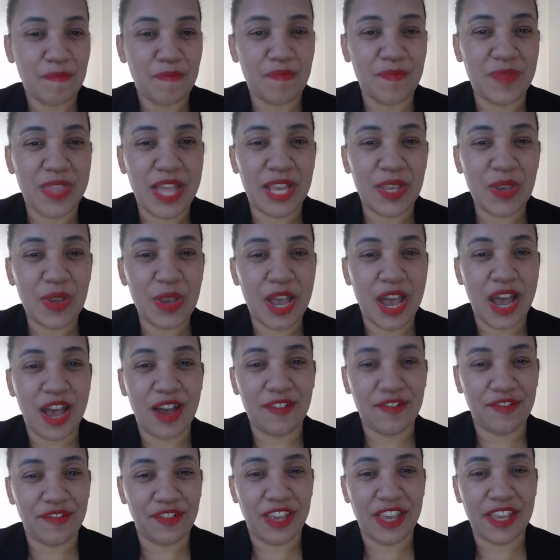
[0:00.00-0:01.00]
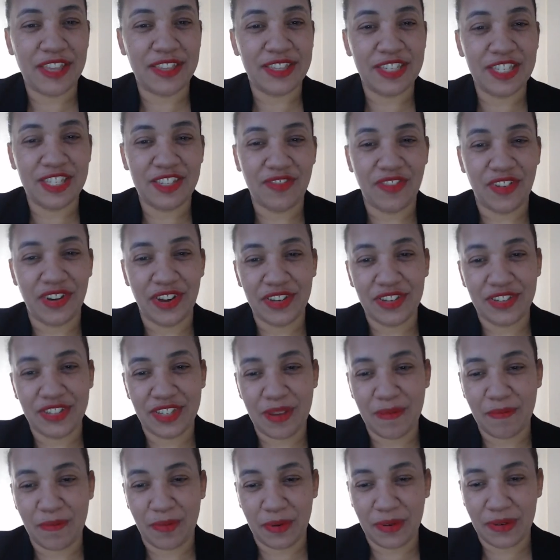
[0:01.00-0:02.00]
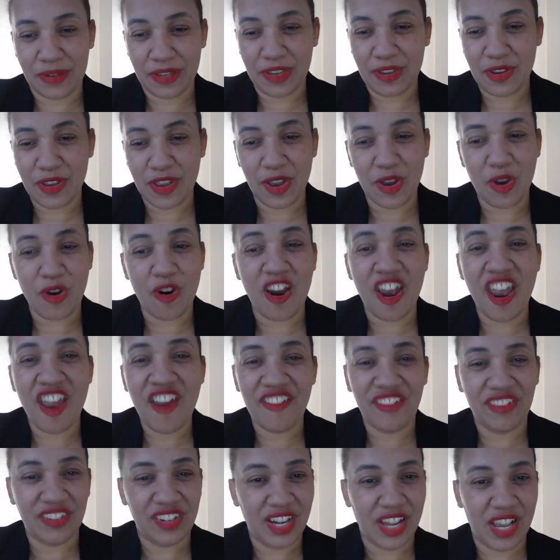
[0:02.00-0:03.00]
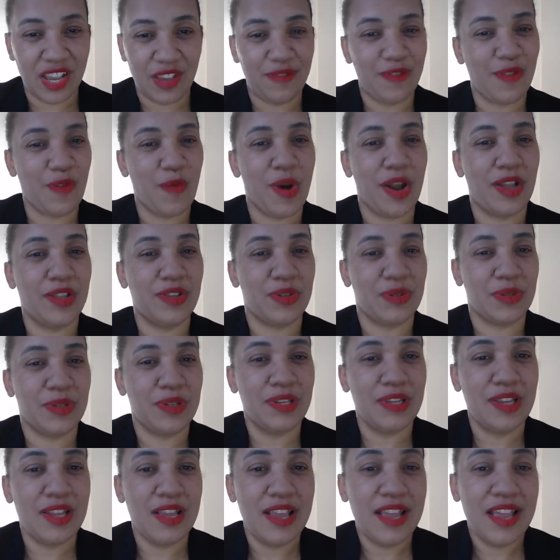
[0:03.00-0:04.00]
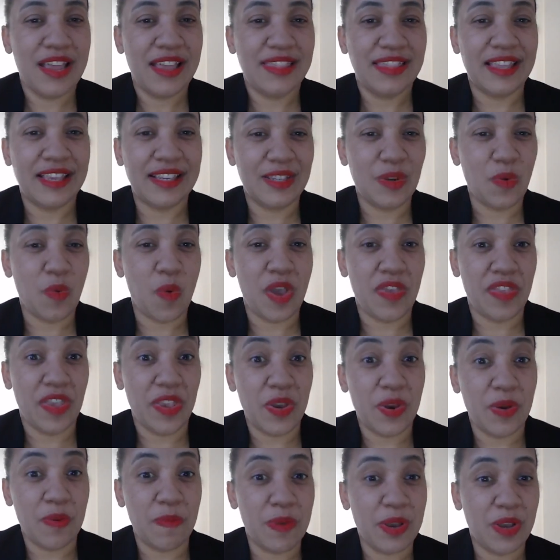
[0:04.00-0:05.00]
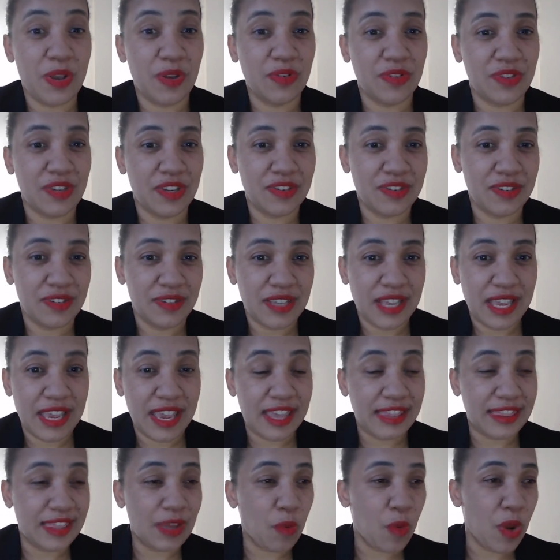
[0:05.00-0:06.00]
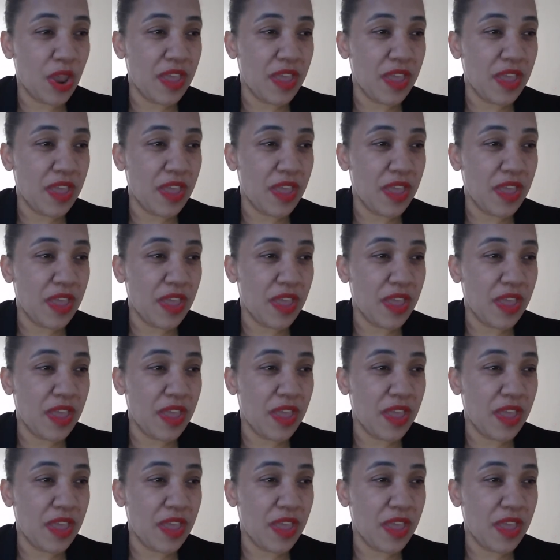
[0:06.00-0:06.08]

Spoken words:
that you have, and it's very simple. Okay, you can go every day if you want. That's a way that you'll be consistent. And the way